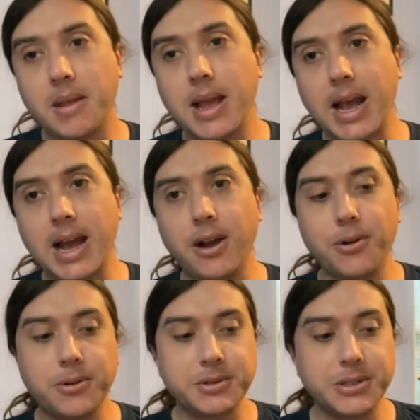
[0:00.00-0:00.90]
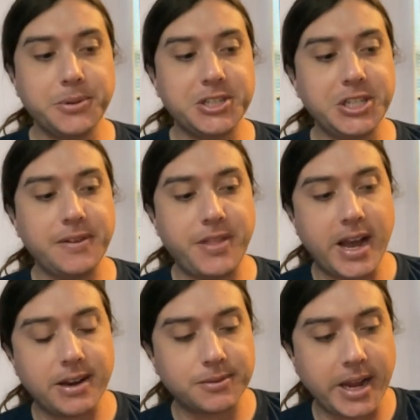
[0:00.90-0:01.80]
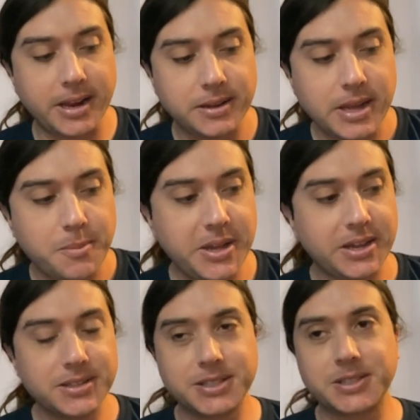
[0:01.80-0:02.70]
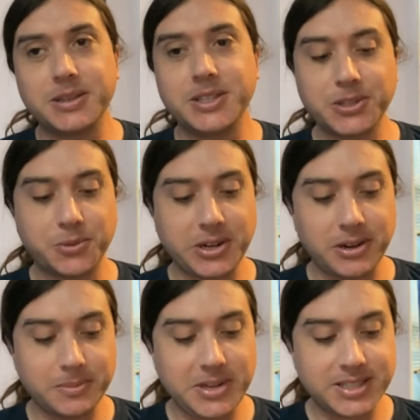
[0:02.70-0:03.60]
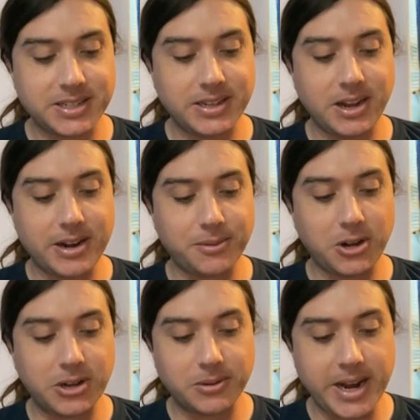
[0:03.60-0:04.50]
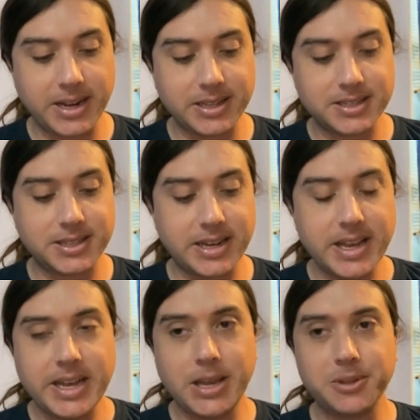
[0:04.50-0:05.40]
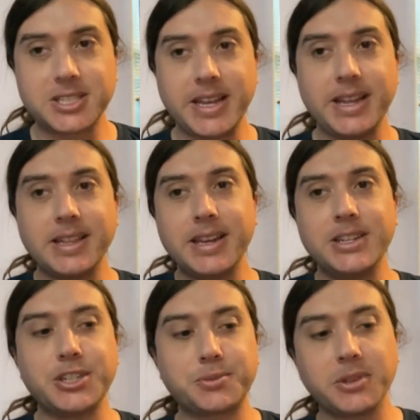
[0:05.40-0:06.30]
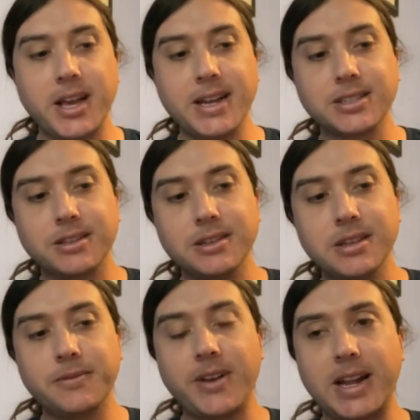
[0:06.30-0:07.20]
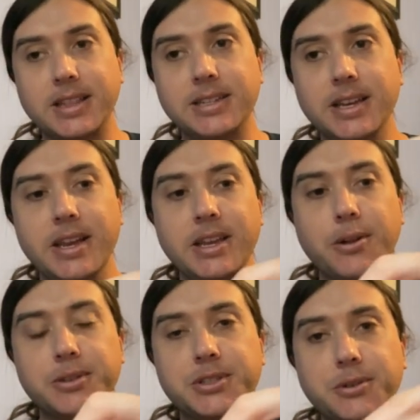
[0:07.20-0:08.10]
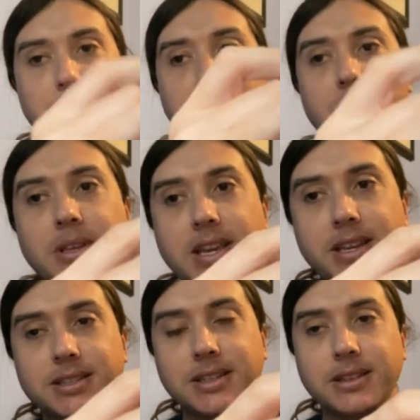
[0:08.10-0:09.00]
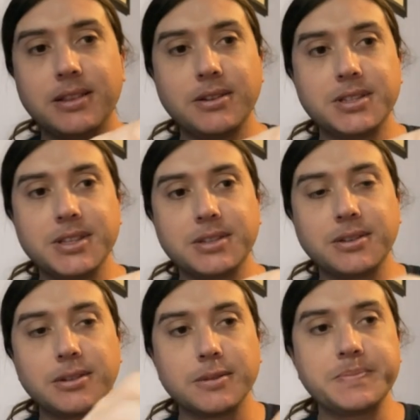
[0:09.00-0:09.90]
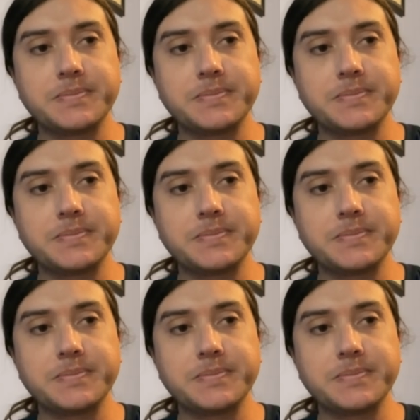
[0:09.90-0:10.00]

how do you achieve that, right? Because this is where Destin got it wrong, right? Is that he was saying that it just relies on the fact that, you know, so the key is that there's this little